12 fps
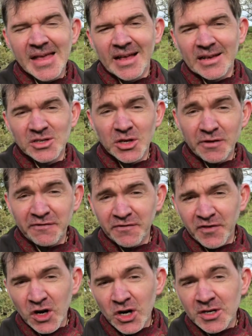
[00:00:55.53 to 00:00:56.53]
So the
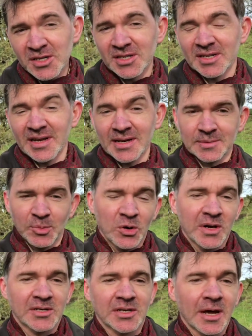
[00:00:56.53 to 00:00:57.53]
first
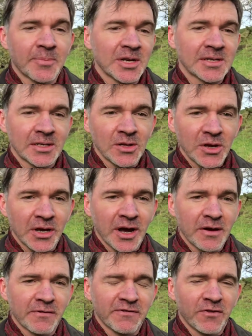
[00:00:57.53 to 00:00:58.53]
exploring step is to look
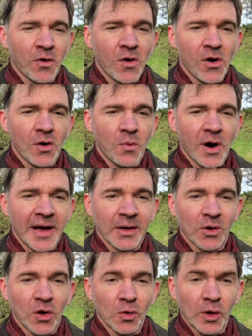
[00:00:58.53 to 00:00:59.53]
out for what I
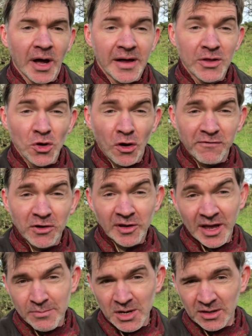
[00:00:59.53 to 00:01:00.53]
call a novel
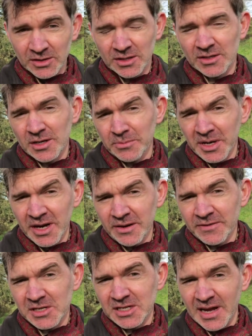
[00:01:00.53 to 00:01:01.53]
image. Some kind
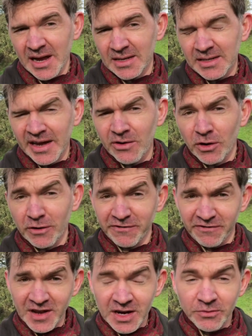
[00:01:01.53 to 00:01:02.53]
of standout or
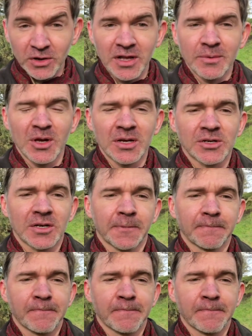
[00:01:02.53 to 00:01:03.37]
figural image